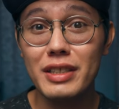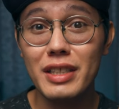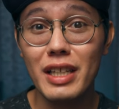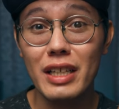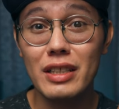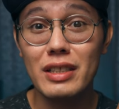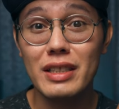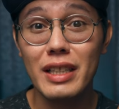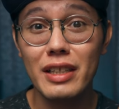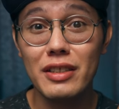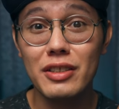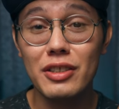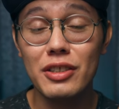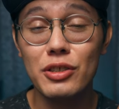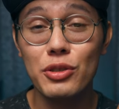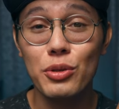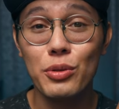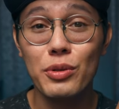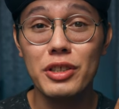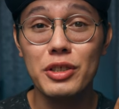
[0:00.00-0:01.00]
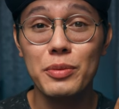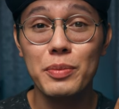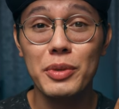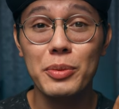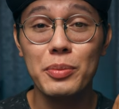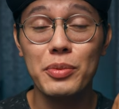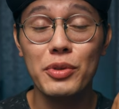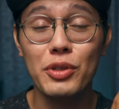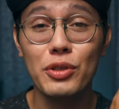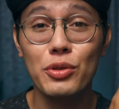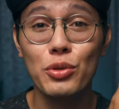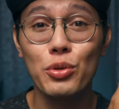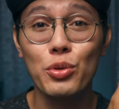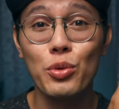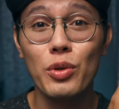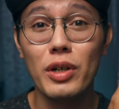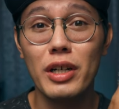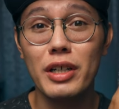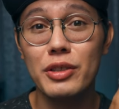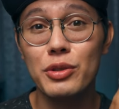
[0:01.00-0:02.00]
tailored towards people
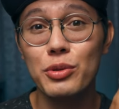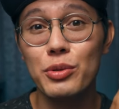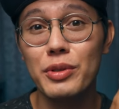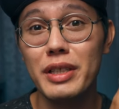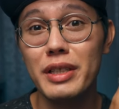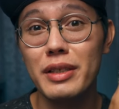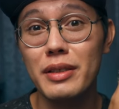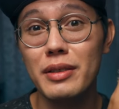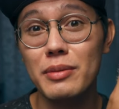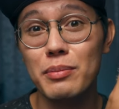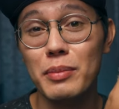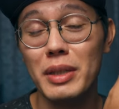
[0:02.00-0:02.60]
who are doing